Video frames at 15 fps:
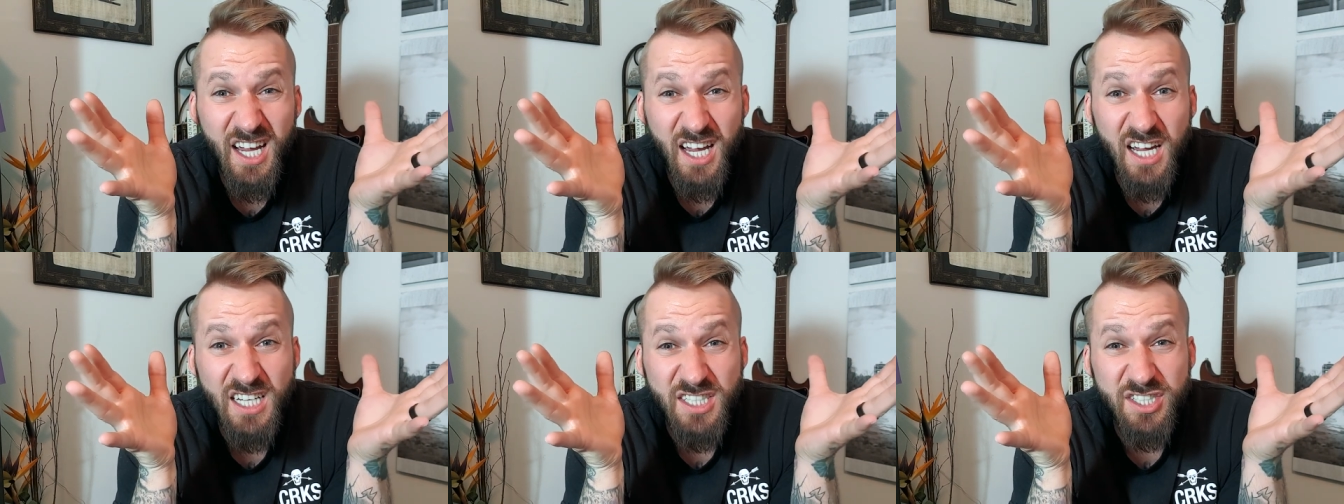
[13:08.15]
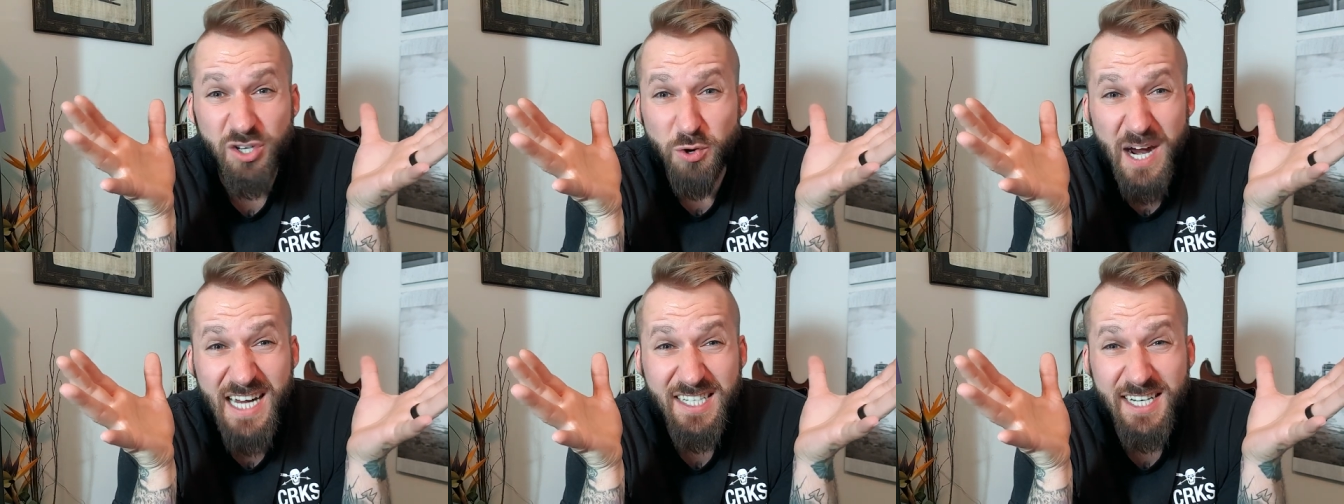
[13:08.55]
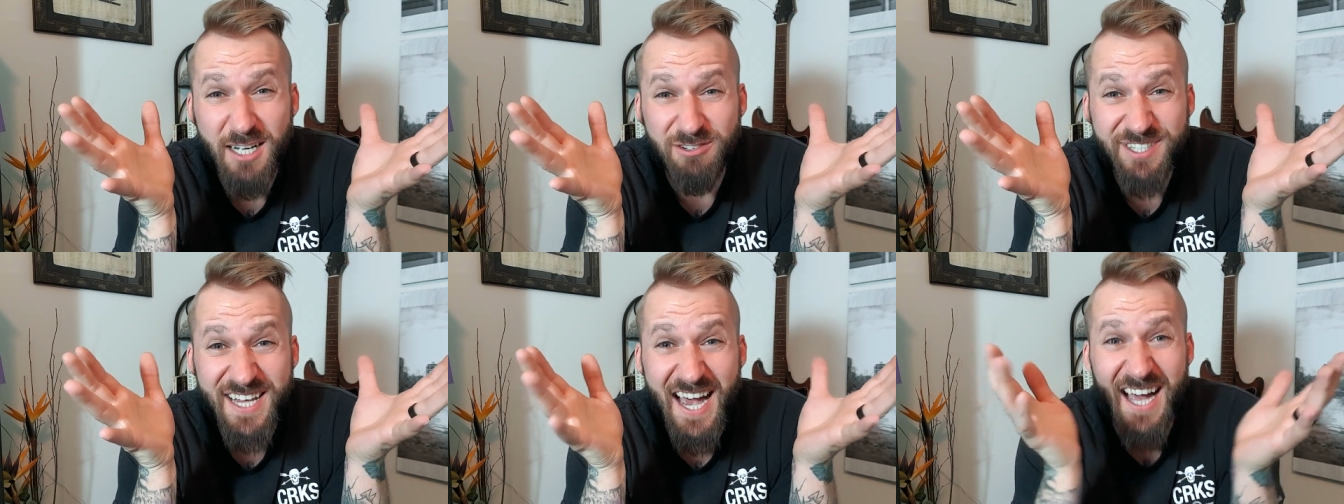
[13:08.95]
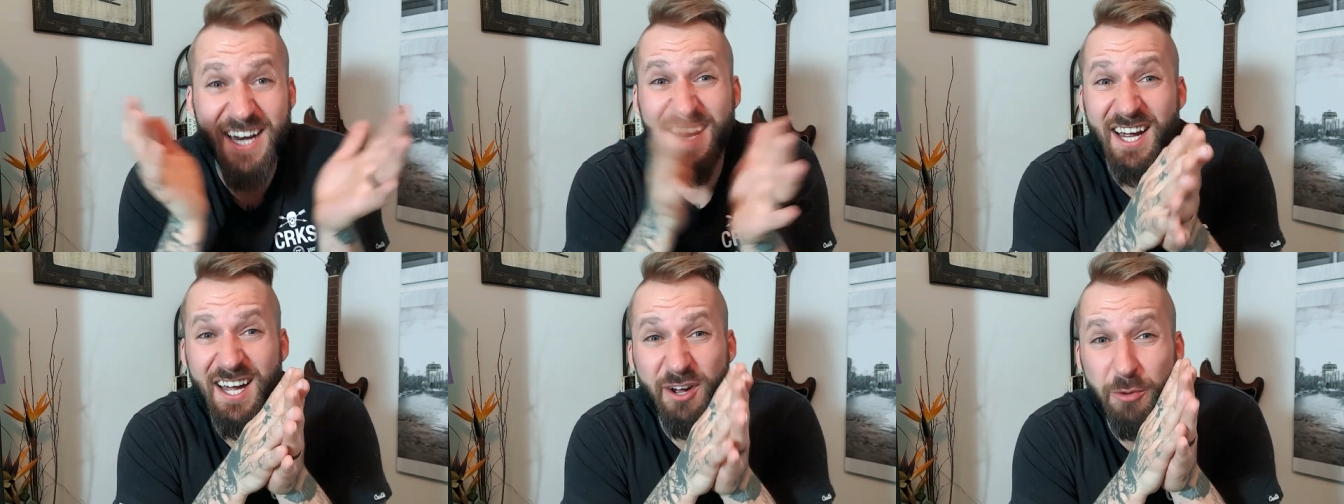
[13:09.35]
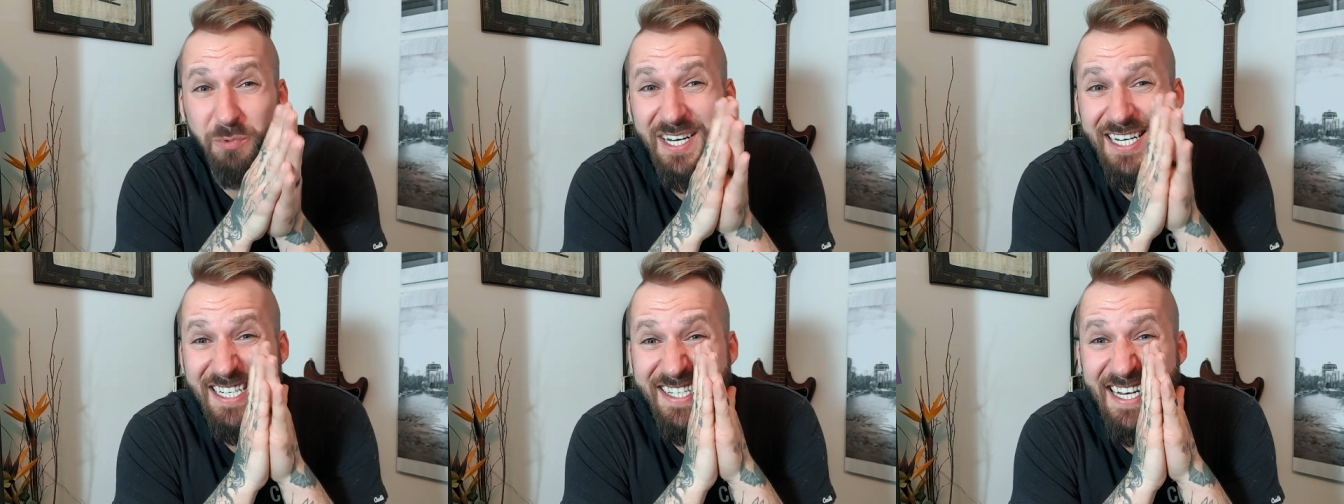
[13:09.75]
it's crazy outside. We
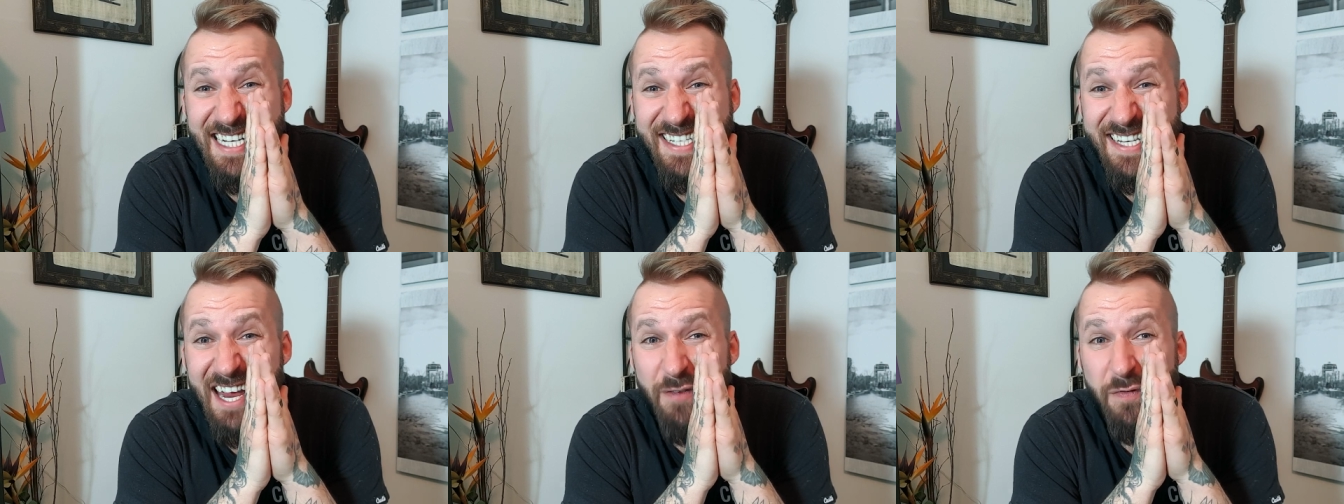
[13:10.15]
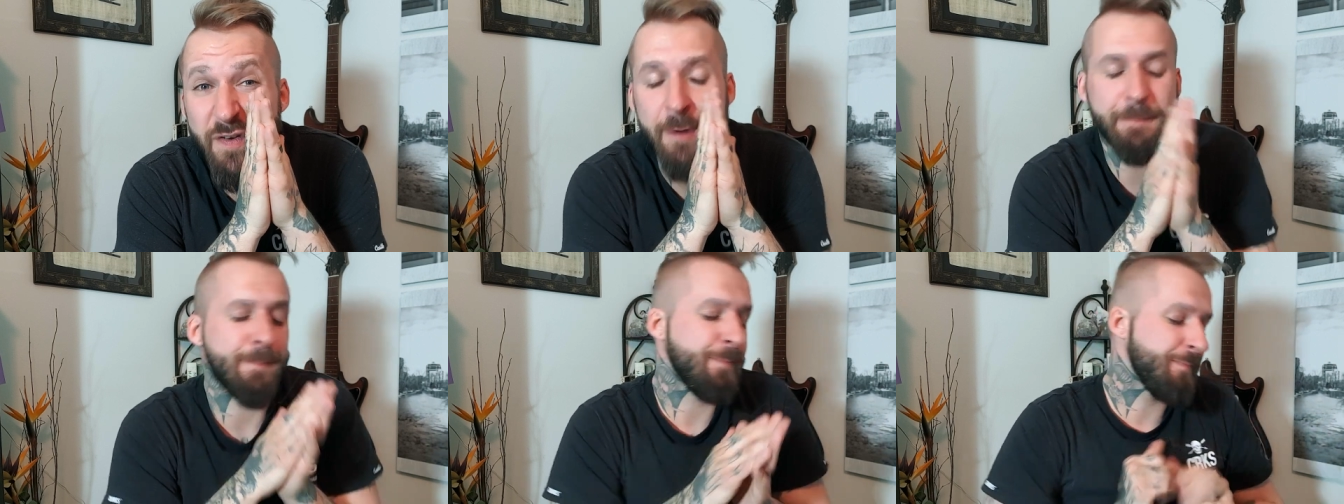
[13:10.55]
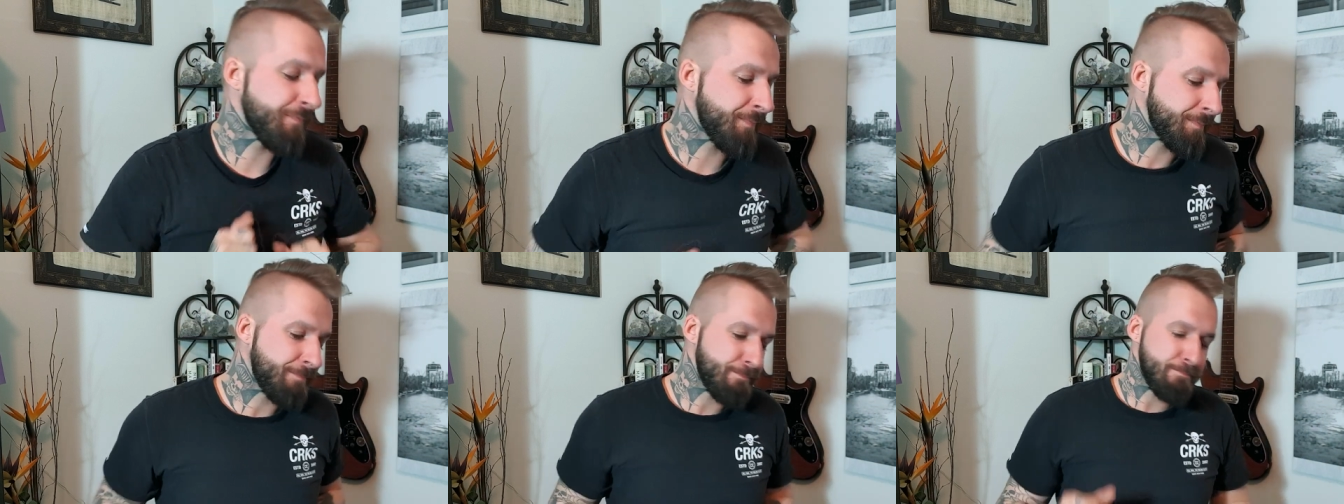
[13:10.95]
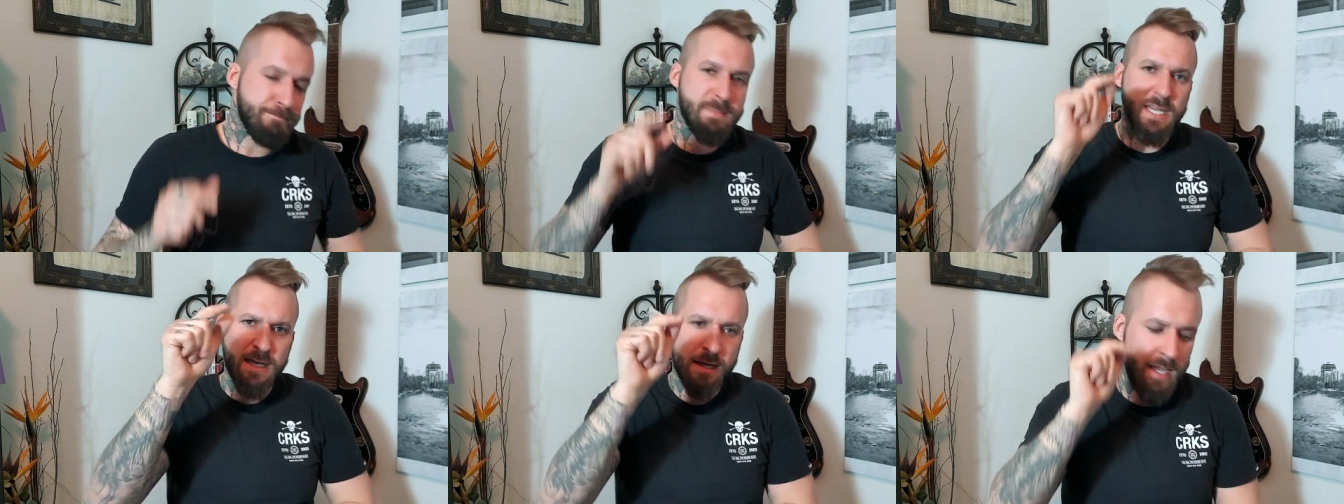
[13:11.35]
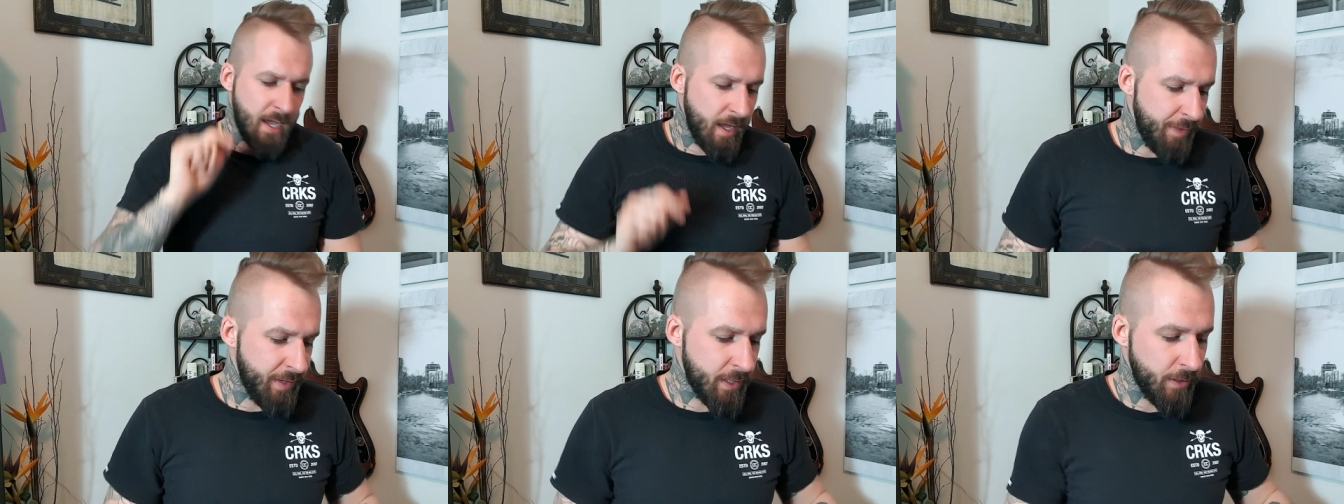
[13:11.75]
need to stay safe.
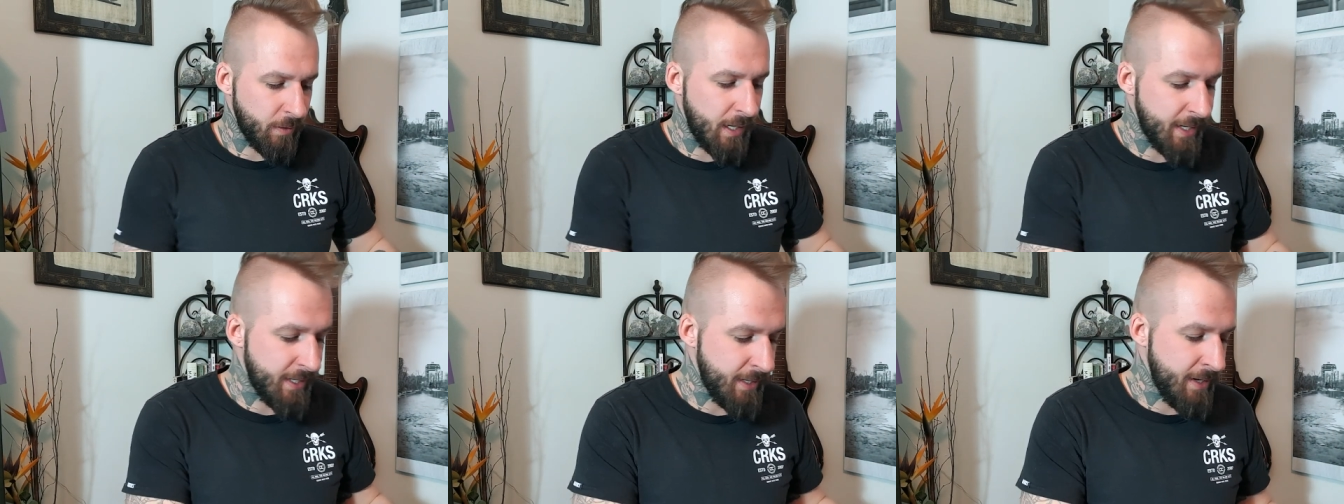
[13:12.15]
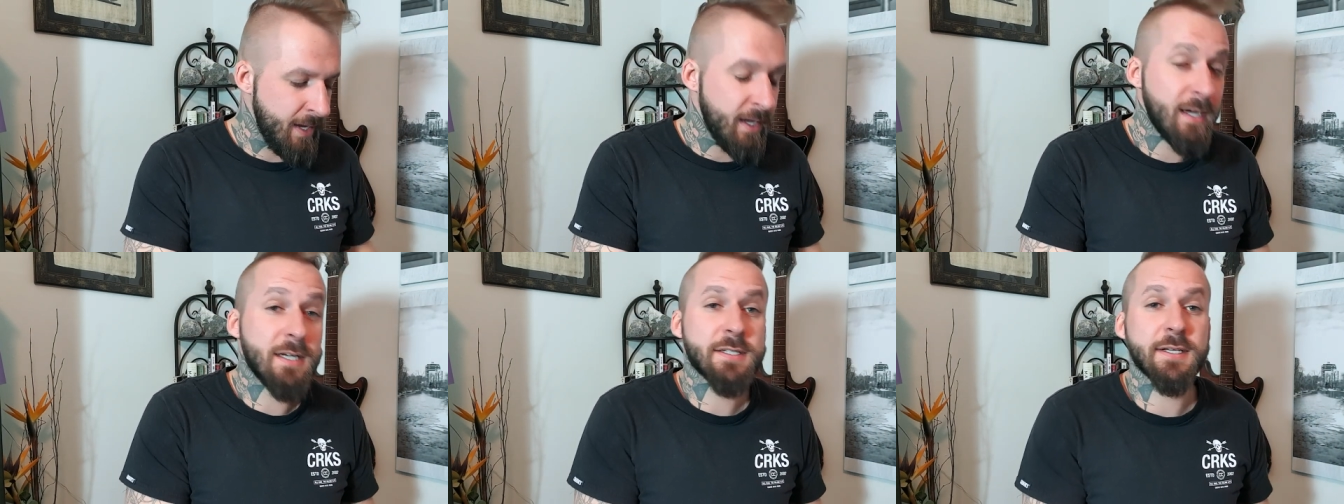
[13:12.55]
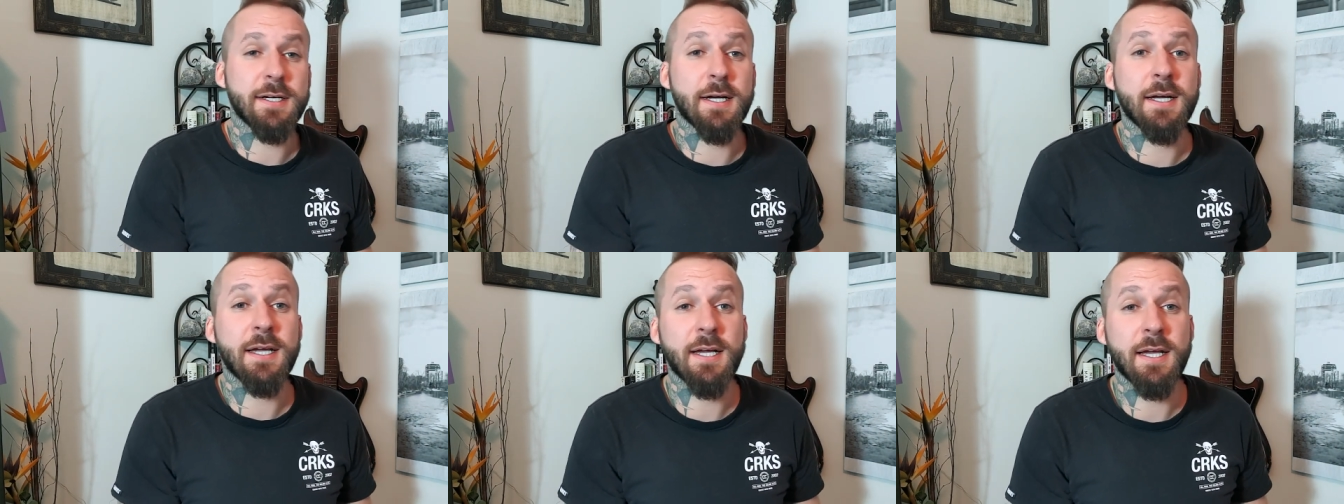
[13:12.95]
I think you'll like it. Here's a,